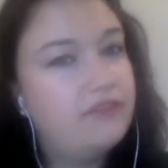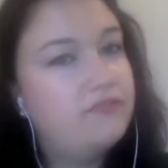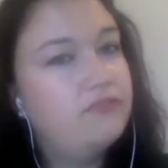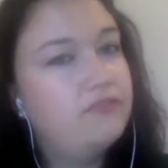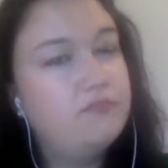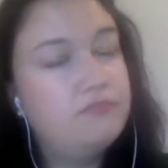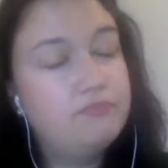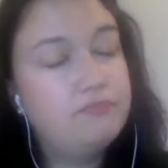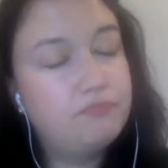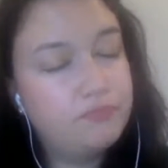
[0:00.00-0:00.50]

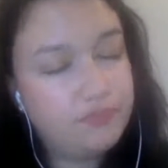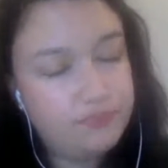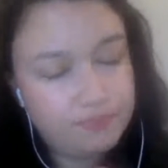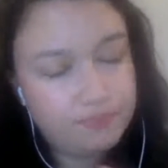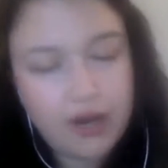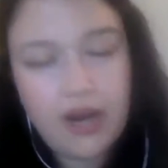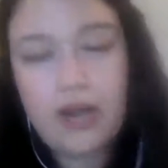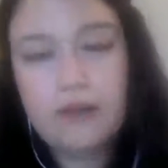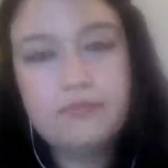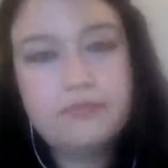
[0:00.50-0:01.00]
They're
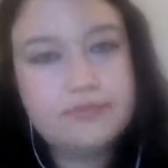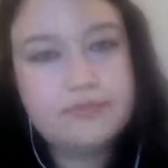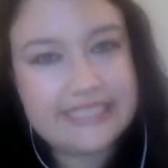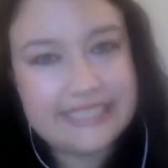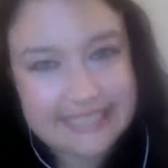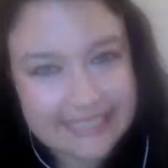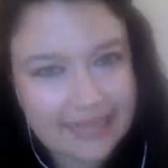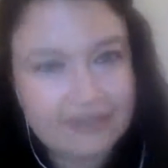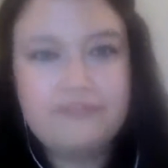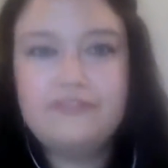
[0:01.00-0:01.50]

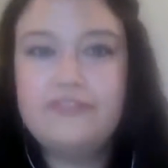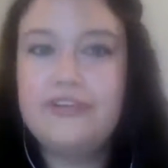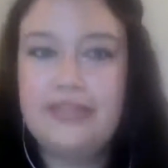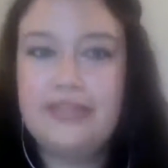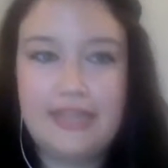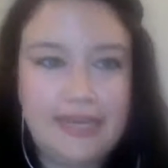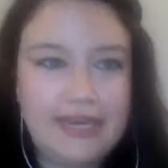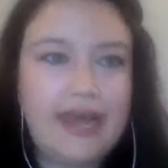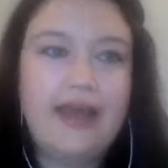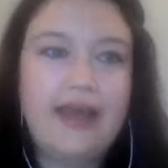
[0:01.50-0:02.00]
probably
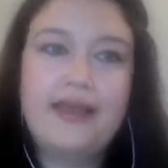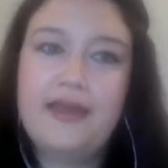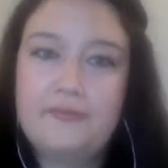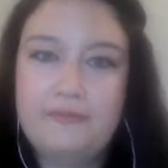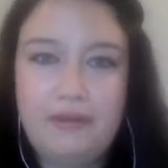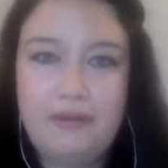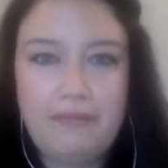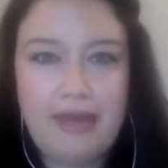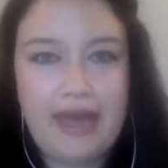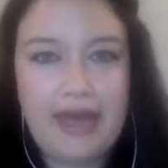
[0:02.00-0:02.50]
definitely not
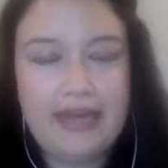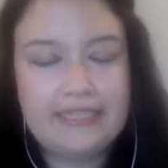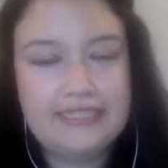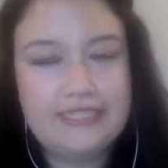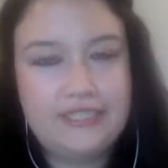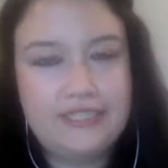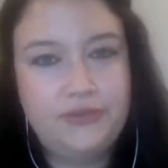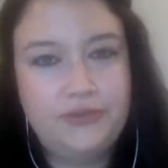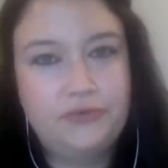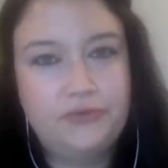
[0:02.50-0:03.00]
coming
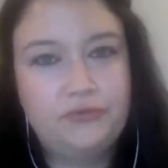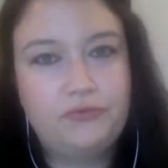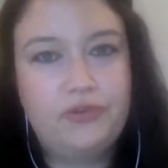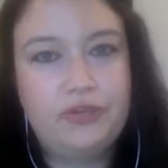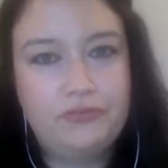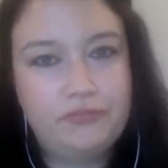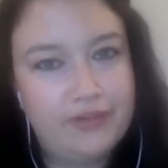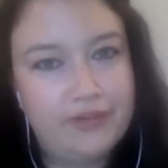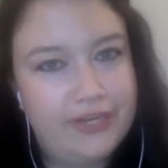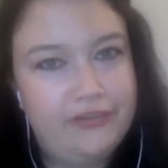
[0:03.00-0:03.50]
back to
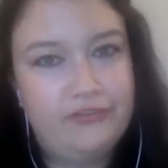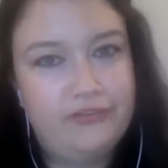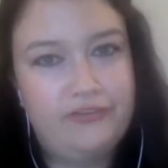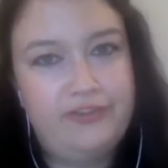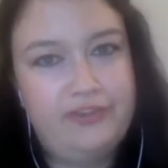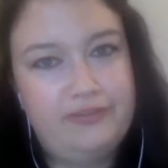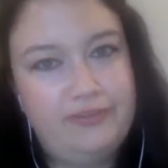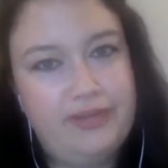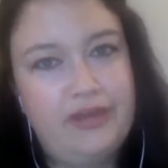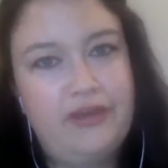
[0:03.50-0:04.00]
reread
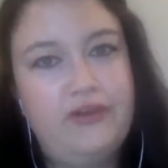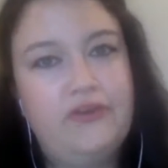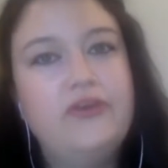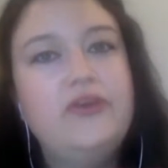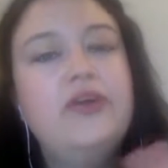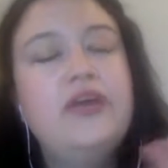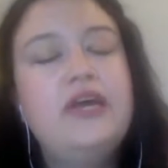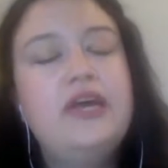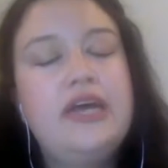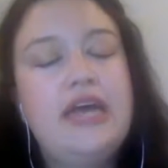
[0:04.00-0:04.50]
your
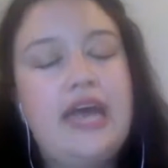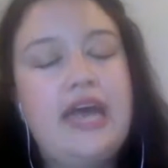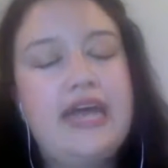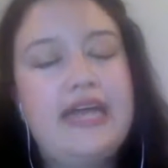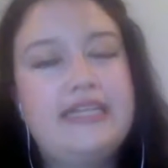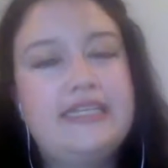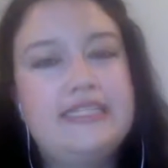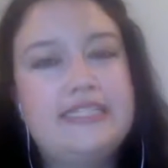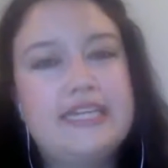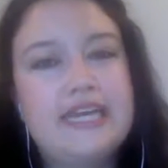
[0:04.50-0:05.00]
email
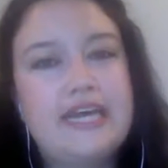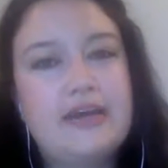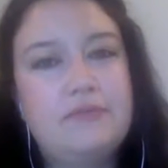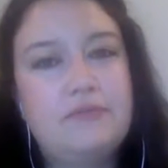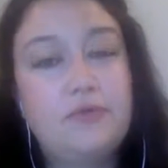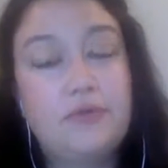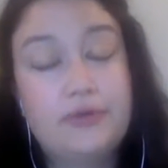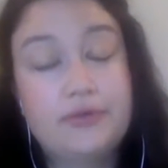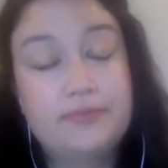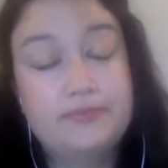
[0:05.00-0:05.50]
and
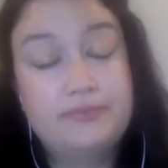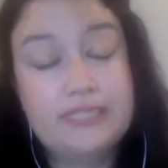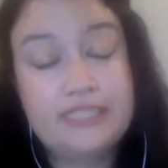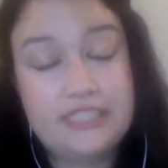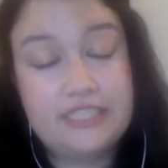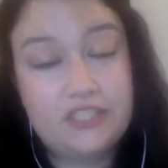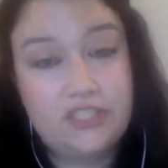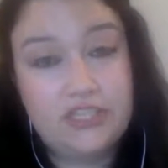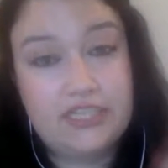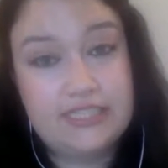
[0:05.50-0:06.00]
or
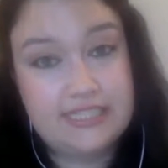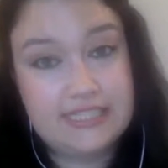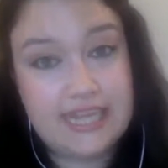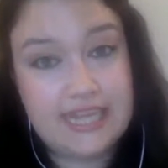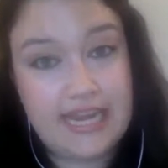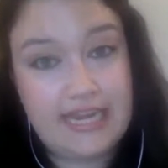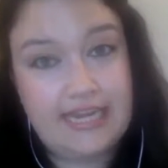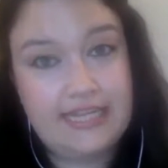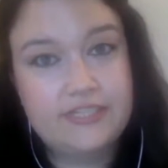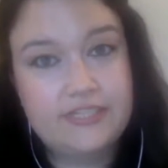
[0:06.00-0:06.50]
petition and
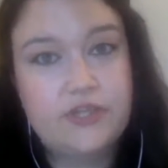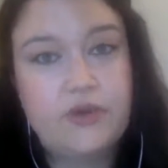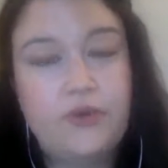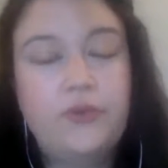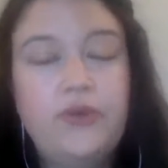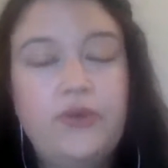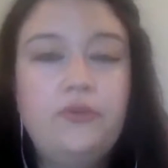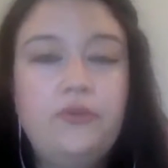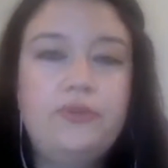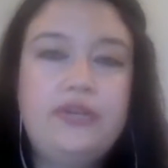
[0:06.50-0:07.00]
sign it.
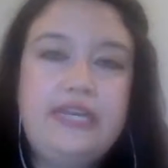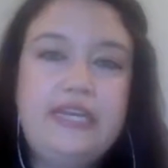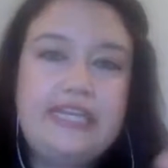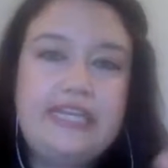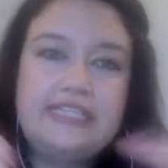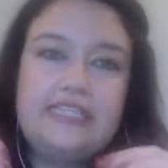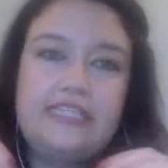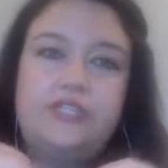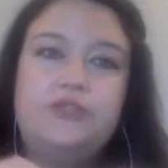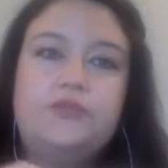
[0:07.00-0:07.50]
So we
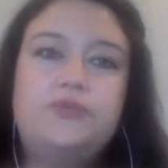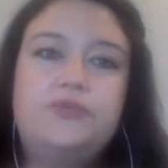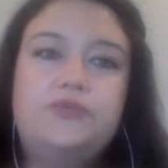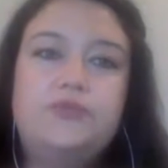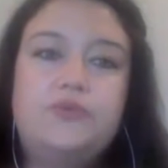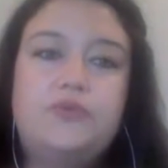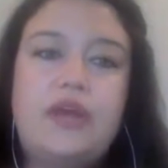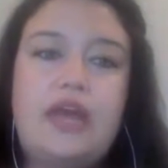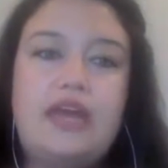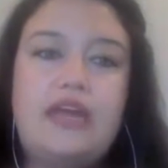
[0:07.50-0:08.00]
need
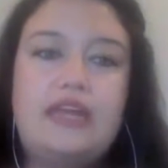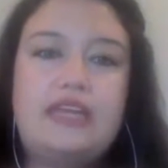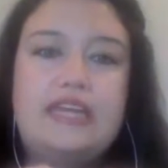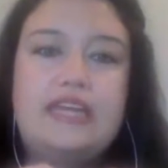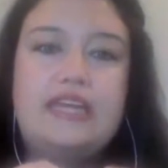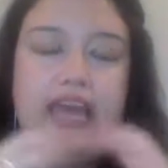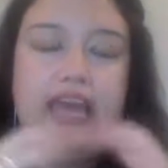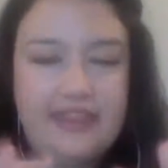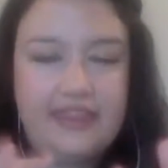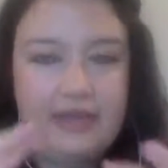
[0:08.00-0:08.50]
to
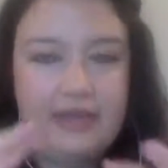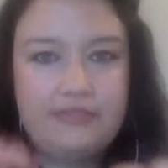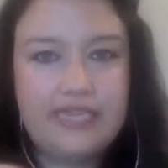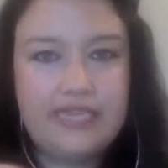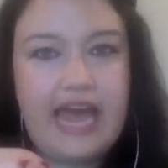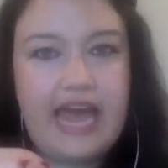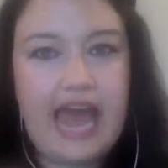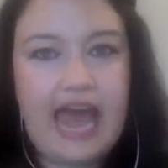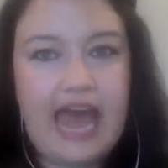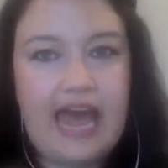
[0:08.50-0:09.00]
get
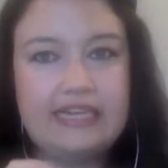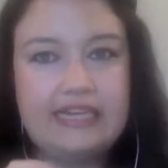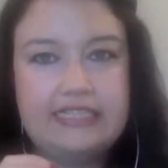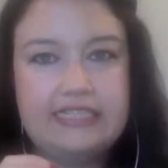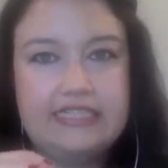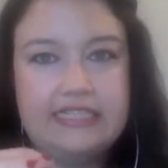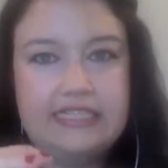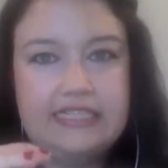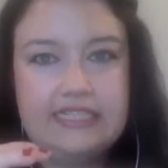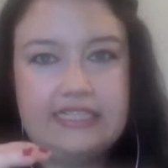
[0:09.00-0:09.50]
them to
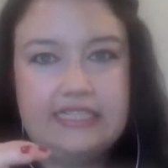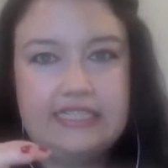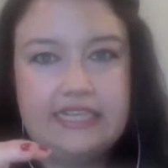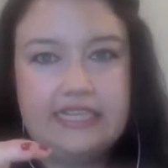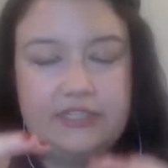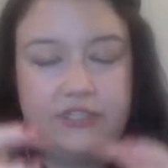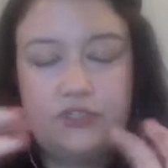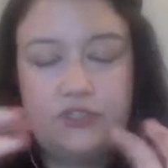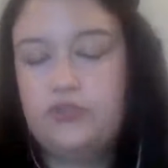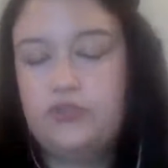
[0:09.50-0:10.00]
act
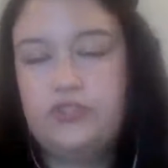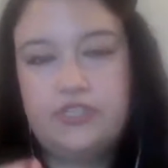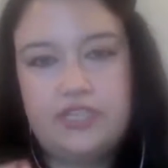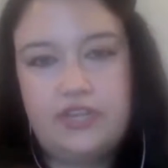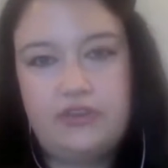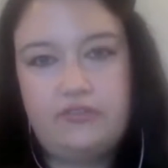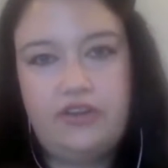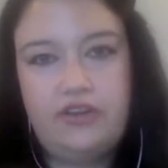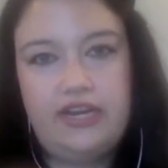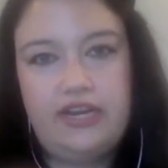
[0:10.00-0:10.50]
as soon
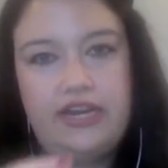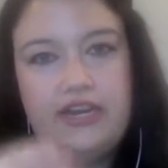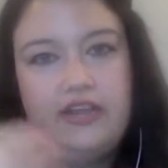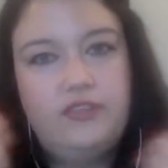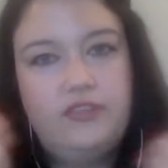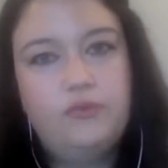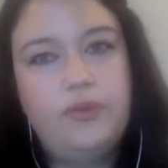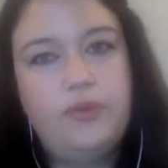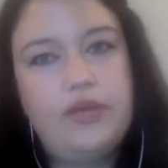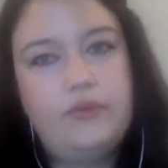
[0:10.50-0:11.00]
as they read
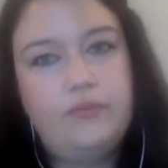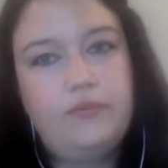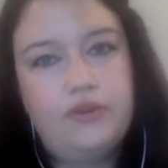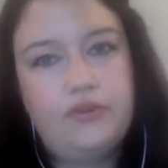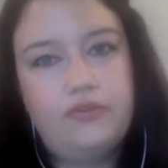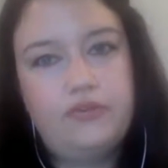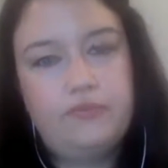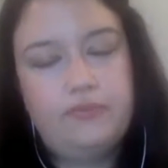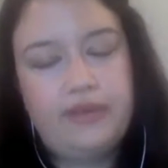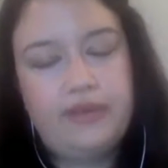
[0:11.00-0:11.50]
it. And
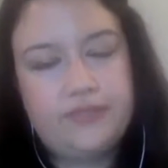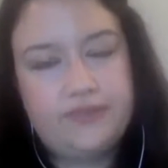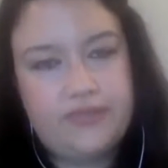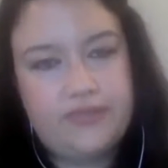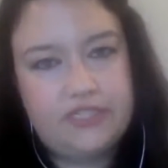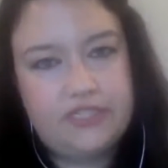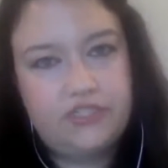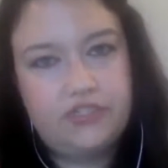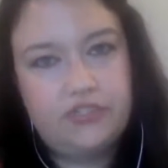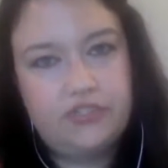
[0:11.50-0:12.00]
one of the
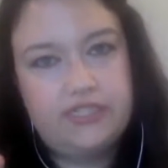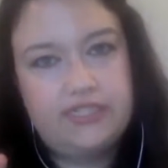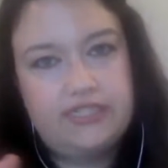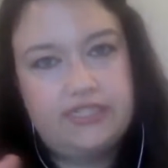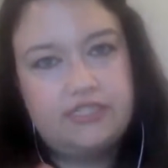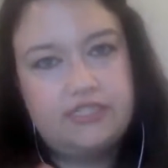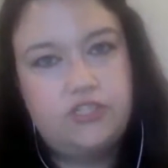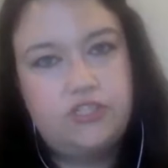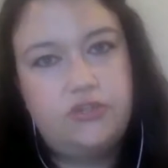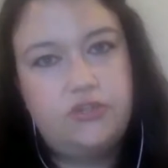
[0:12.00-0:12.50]
best ways to do
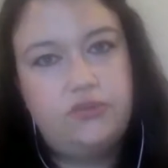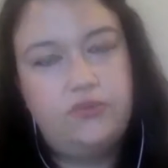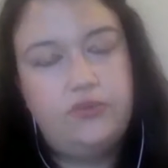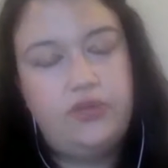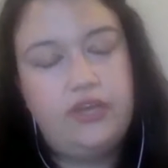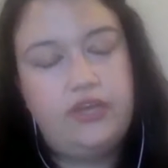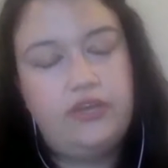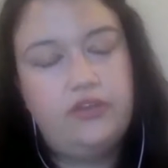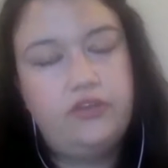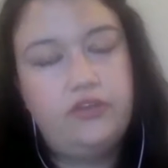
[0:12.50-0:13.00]
this is
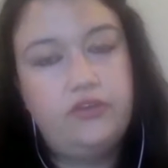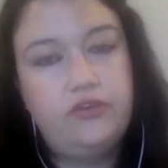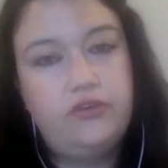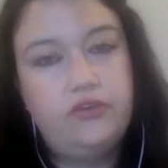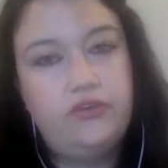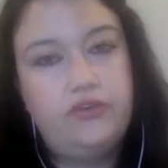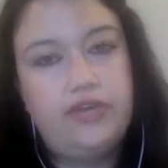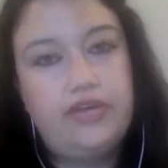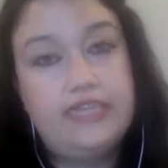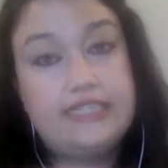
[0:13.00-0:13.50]
to
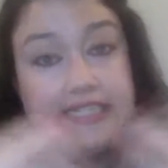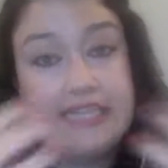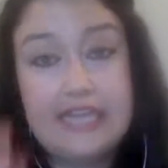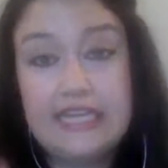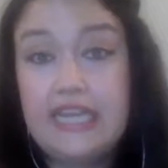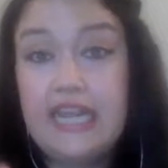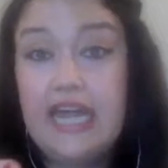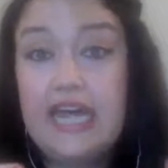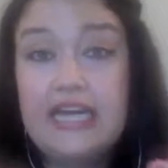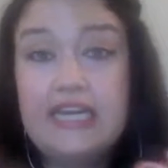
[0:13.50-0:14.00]
include a
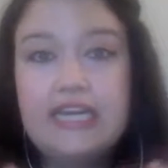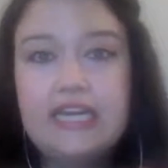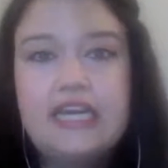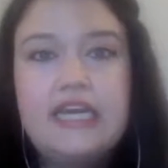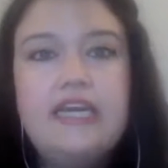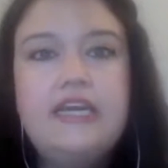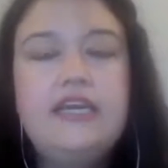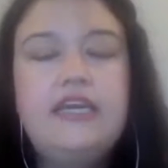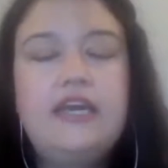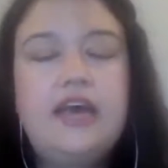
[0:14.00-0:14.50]

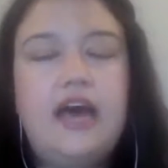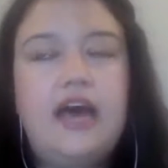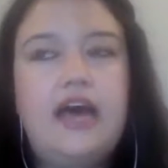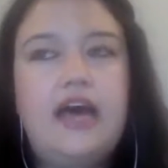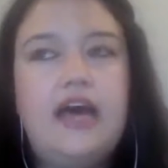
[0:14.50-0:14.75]
deadline.